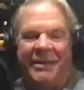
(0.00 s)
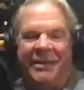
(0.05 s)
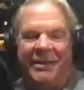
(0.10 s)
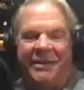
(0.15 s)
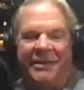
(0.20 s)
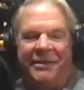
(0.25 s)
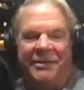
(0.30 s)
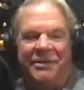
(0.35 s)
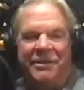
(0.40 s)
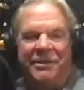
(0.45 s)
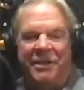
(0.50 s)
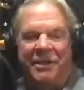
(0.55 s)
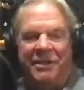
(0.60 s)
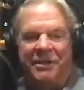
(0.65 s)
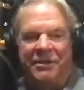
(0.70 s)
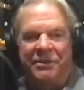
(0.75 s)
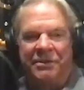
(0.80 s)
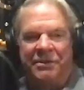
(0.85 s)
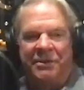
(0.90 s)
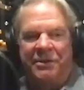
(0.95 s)
and there's another
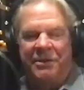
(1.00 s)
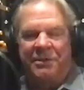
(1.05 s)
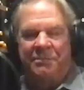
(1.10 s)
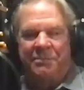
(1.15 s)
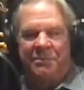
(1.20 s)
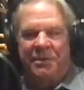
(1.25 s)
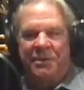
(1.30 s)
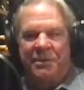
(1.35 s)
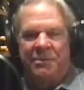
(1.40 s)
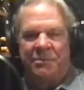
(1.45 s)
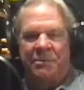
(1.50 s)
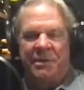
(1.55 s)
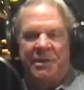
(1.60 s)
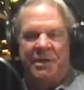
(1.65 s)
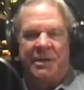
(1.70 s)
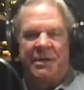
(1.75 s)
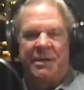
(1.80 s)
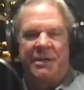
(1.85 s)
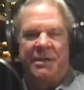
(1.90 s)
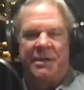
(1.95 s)
story in the book
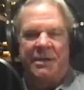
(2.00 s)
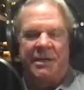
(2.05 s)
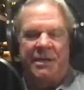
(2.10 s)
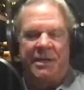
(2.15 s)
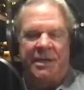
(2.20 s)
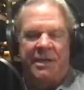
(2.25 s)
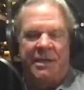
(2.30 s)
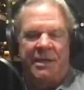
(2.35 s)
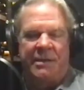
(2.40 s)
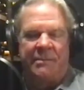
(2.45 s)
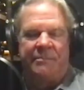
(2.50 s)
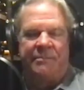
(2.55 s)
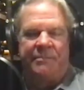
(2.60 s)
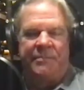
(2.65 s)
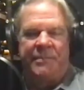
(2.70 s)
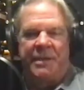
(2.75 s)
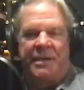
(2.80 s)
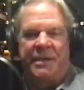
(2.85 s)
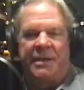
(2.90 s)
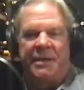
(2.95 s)
where
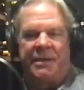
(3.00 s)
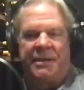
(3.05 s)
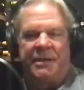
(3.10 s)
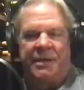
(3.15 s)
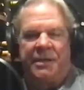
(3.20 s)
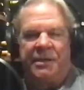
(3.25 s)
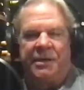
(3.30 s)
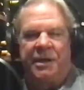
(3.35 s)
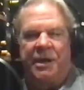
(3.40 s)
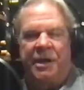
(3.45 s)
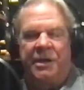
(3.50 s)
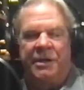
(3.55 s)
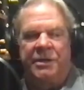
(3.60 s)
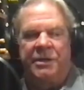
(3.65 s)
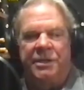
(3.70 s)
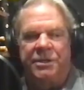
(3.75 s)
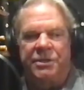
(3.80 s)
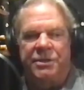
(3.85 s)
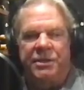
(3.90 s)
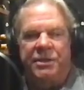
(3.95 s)
a kindergarten
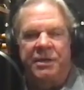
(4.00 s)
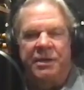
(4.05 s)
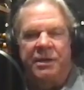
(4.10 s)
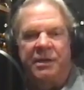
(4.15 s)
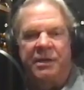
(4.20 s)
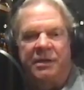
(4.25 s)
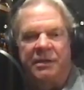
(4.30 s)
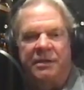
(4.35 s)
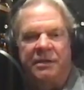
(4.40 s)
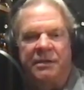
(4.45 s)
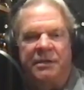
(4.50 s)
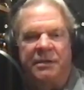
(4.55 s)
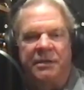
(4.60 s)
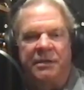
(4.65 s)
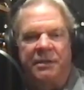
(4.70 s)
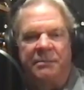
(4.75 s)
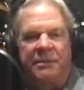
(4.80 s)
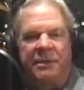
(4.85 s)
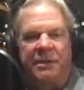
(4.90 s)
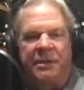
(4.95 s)
teacher called
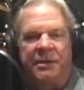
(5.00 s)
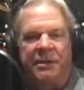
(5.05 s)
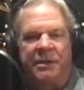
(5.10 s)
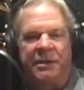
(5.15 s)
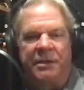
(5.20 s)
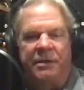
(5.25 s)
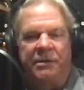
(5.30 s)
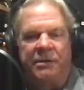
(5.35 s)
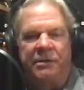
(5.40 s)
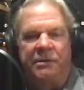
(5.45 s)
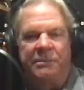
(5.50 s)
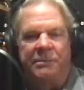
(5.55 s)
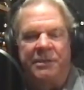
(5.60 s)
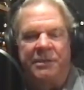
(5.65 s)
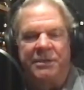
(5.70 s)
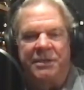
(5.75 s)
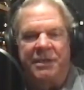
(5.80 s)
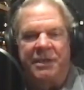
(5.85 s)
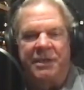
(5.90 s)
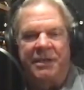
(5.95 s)
the mother at home and
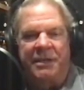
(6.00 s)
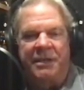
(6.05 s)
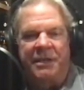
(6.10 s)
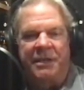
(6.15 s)
said,